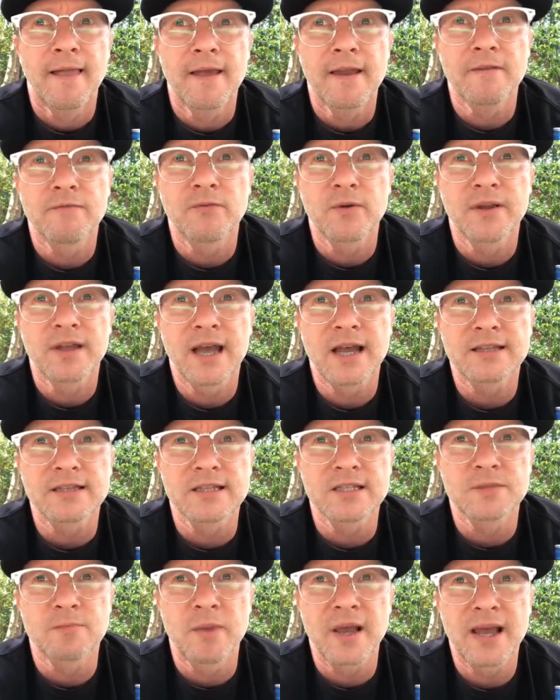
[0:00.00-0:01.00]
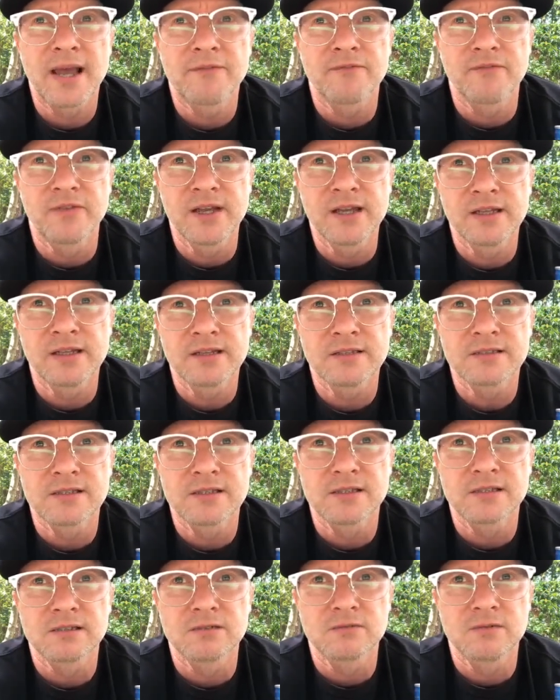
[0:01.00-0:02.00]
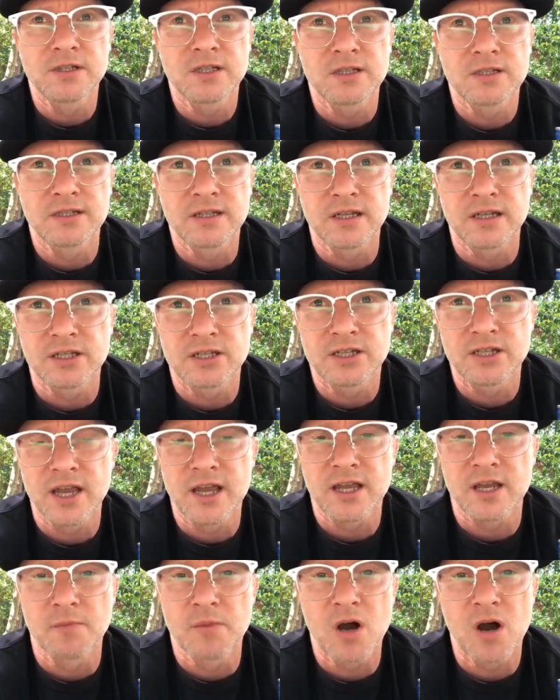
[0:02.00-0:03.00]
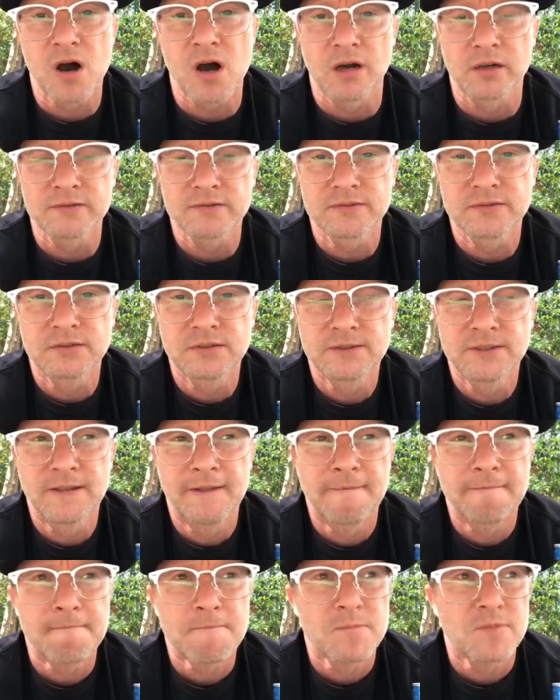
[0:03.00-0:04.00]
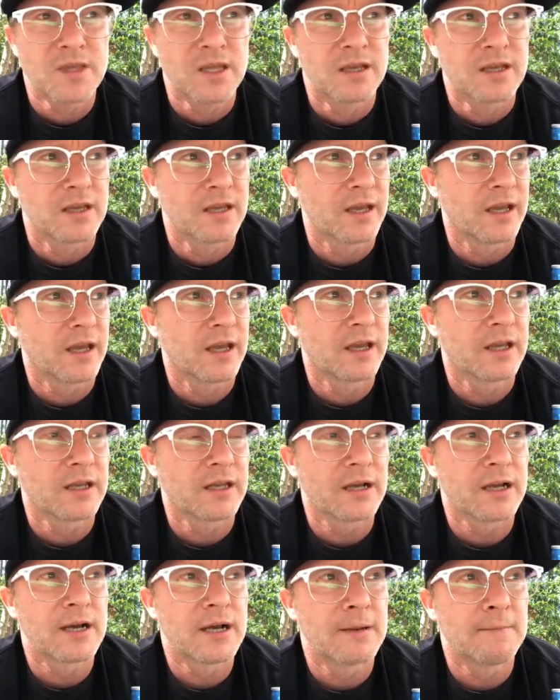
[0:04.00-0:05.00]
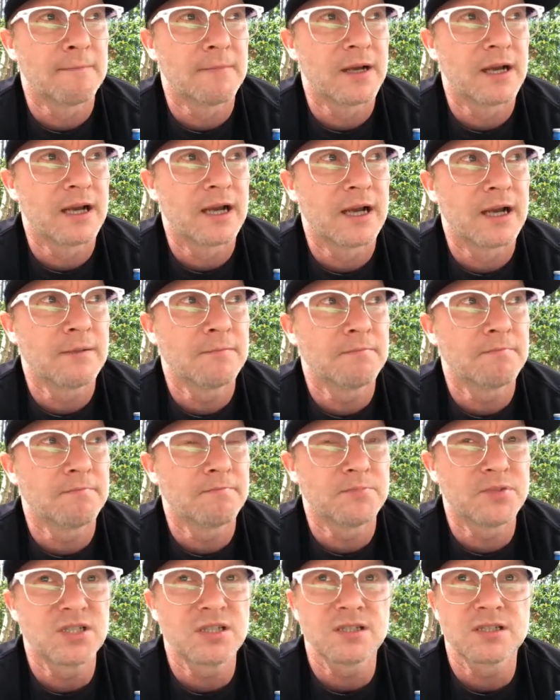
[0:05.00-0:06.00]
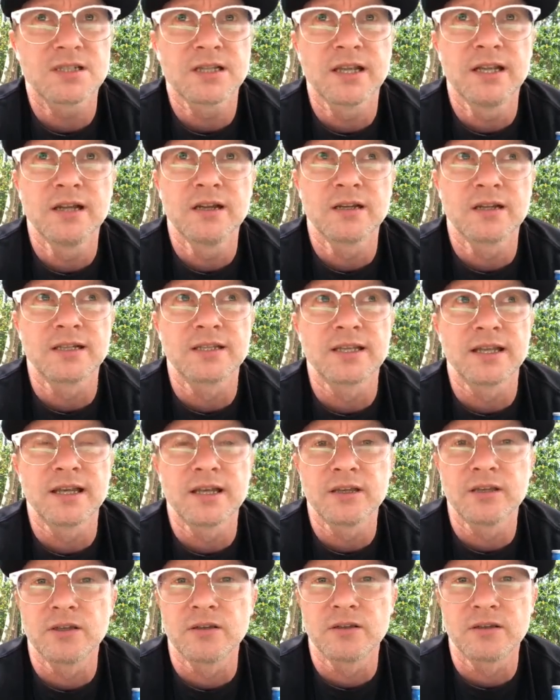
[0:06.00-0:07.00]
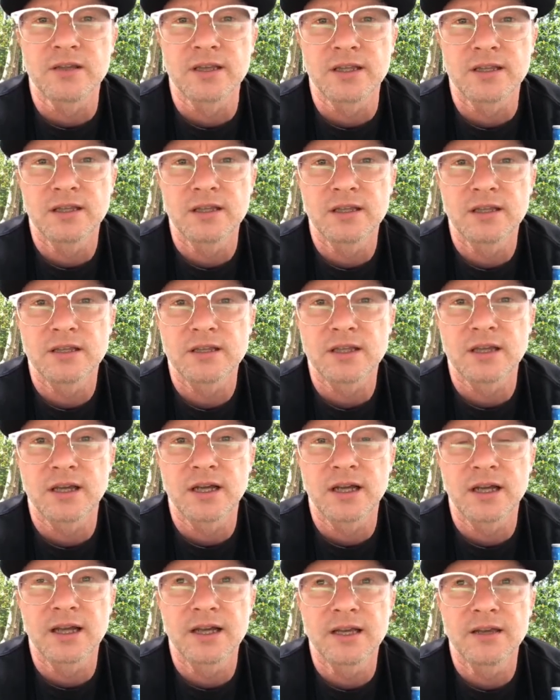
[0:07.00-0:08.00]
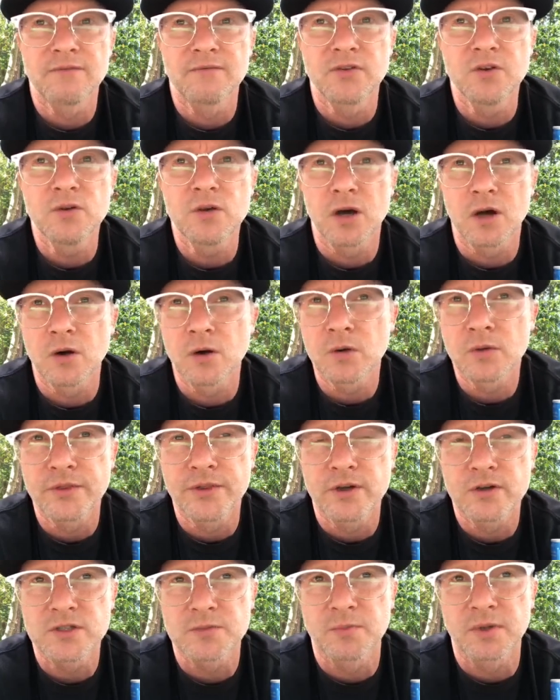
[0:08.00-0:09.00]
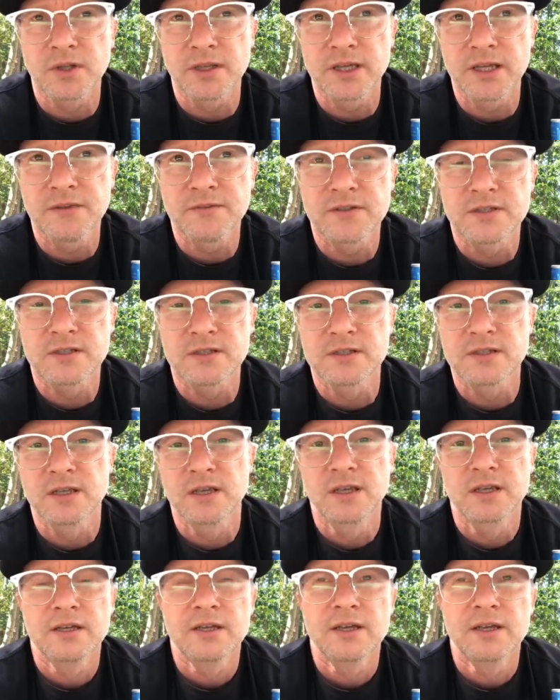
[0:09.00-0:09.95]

And if we got these bad feelings, we just need to shake them off. And I'm just here to tell you that if you hold those beliefs,